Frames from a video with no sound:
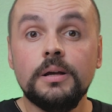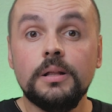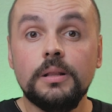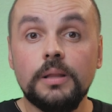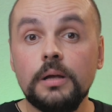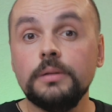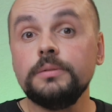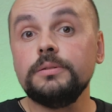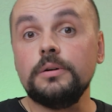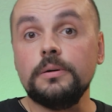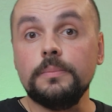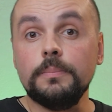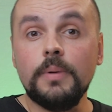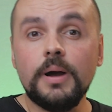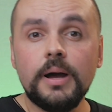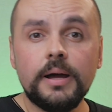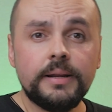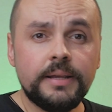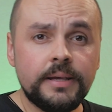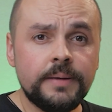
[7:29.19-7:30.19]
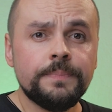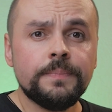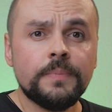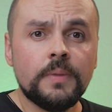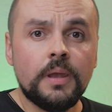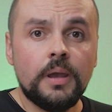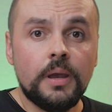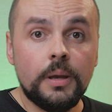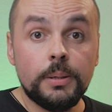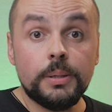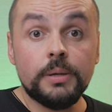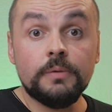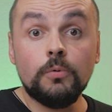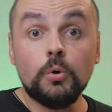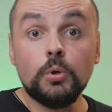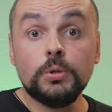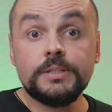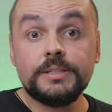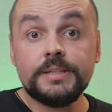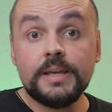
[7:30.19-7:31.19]
launder money, and
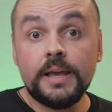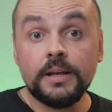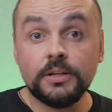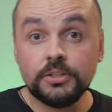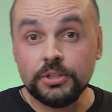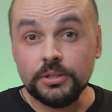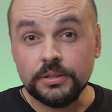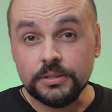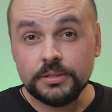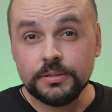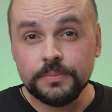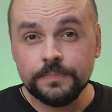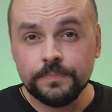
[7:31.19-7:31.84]
avoid sanctions.